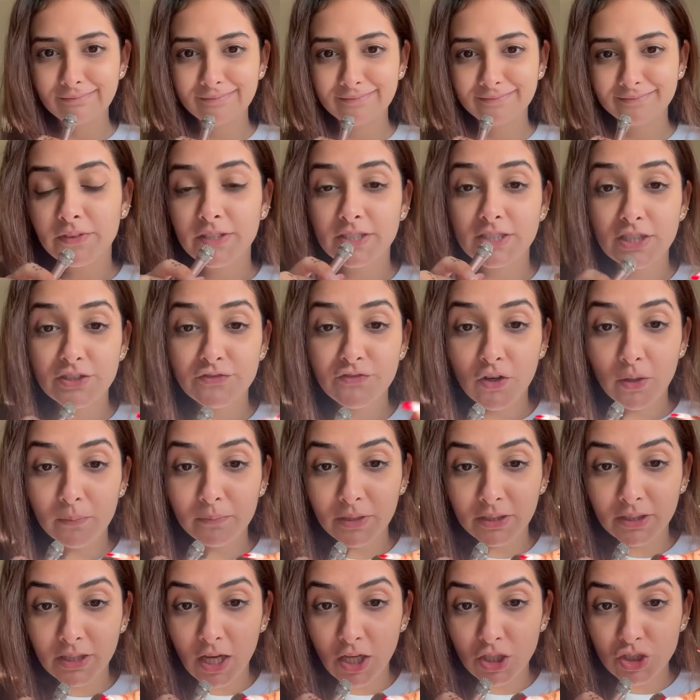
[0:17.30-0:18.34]
This is from
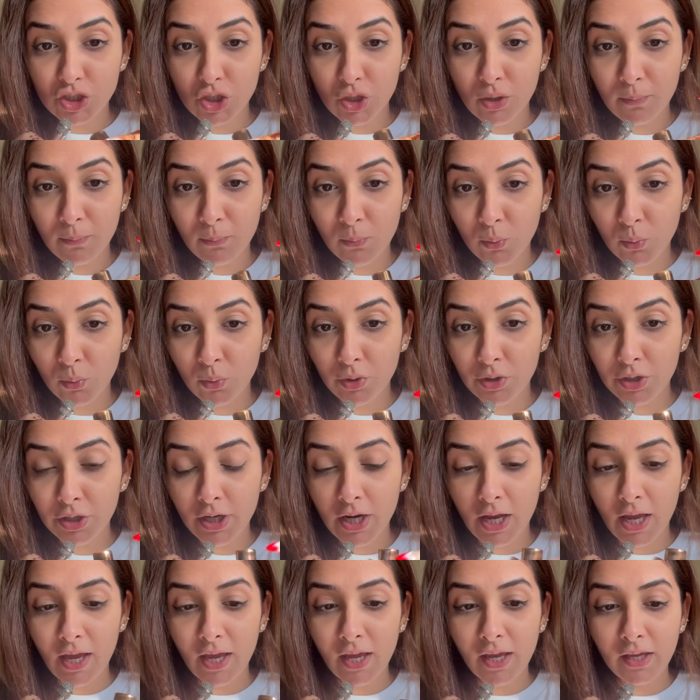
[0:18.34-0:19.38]
Natasha Moore
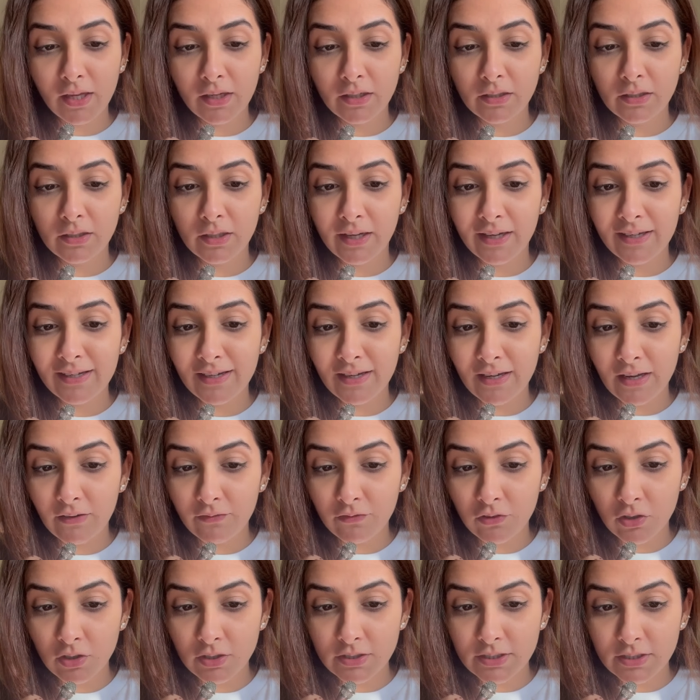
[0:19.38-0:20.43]
and I love
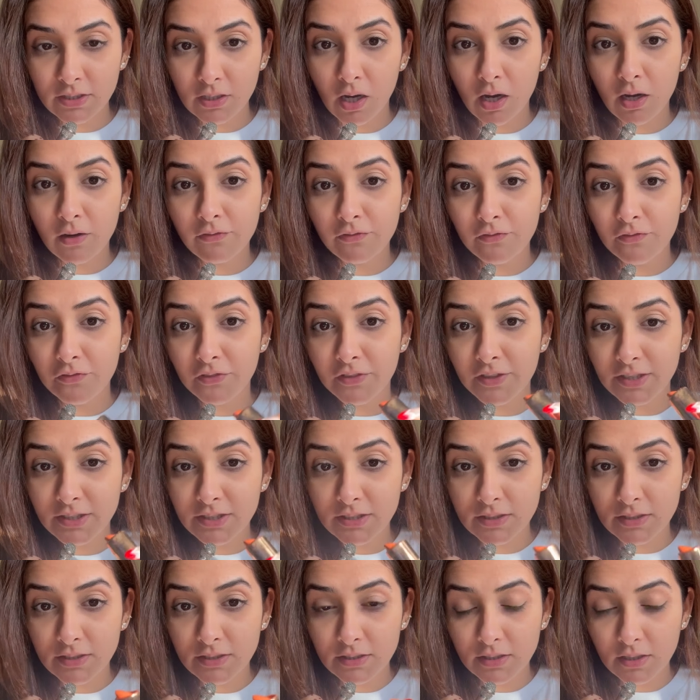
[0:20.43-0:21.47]
her stuff.
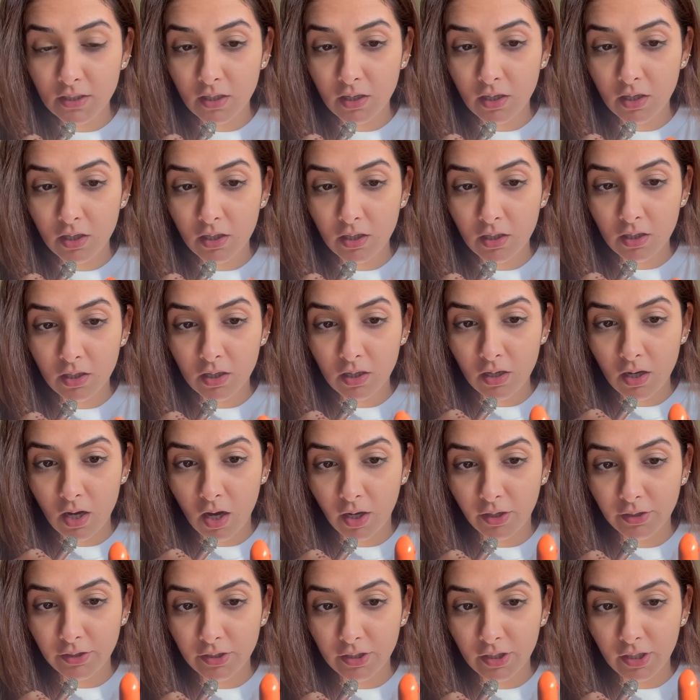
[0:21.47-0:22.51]
This
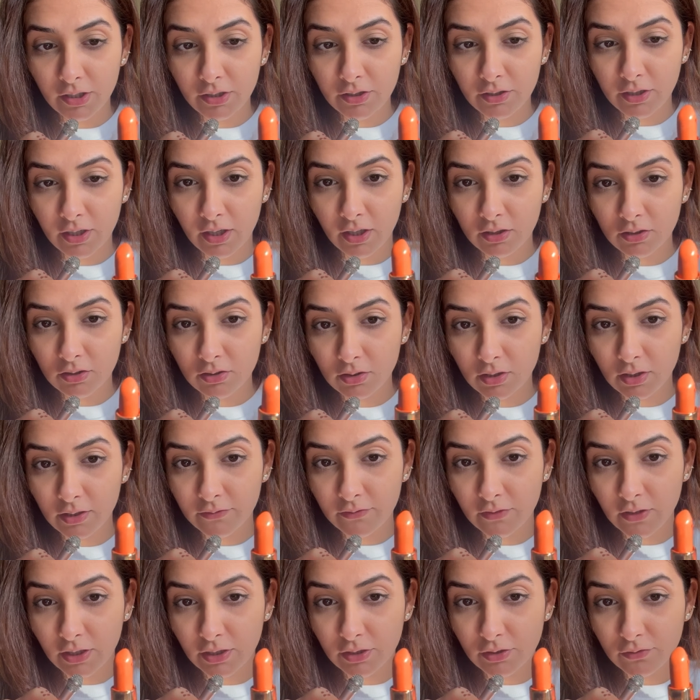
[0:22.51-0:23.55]
under eye corrector I've
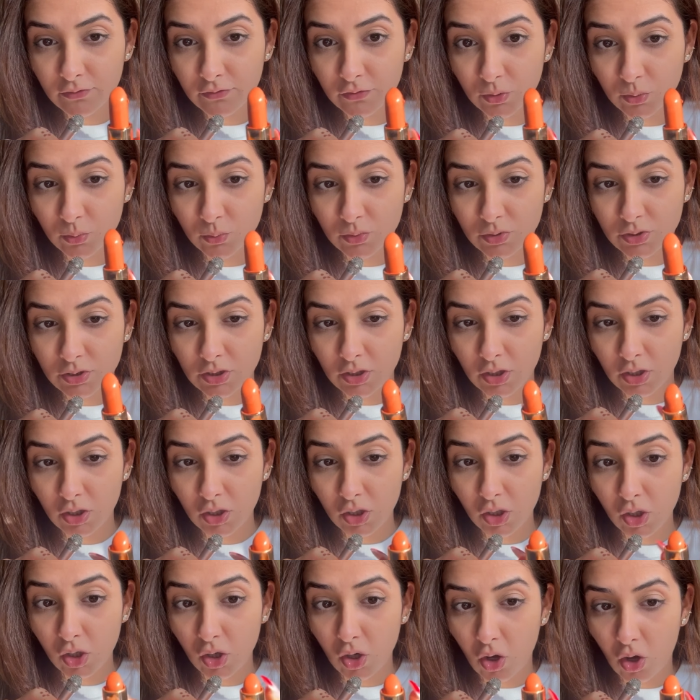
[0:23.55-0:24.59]
kind of used a
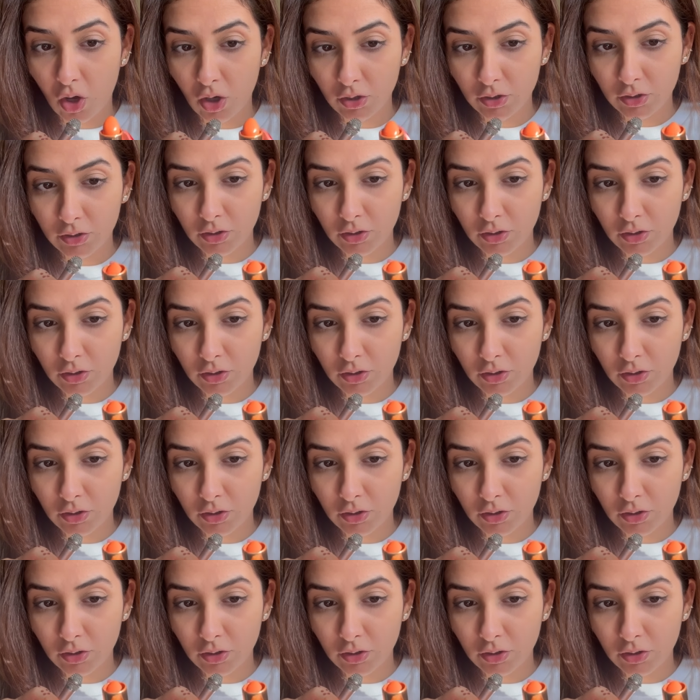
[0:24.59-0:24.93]
lot